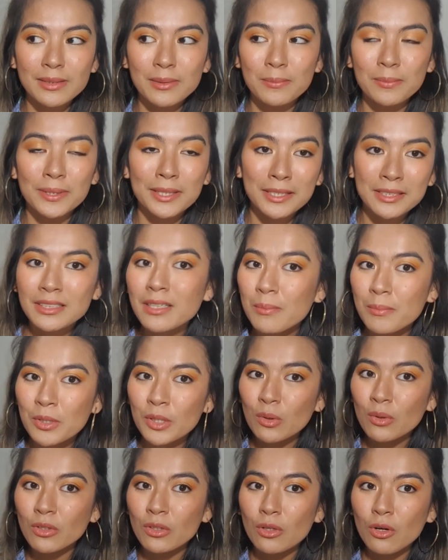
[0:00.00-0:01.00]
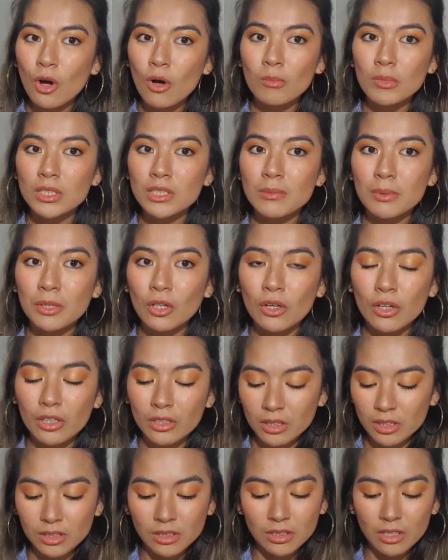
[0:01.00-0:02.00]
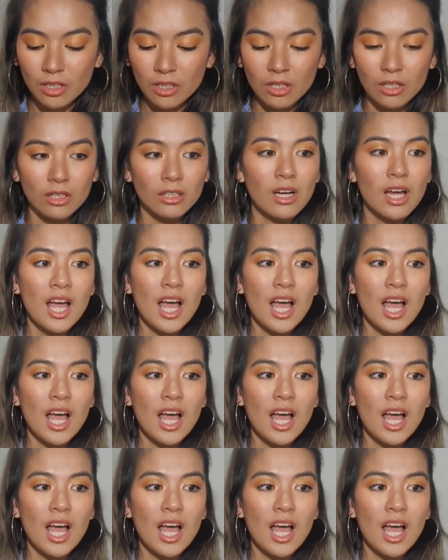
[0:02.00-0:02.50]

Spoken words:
please let me know in the comments below, because girl,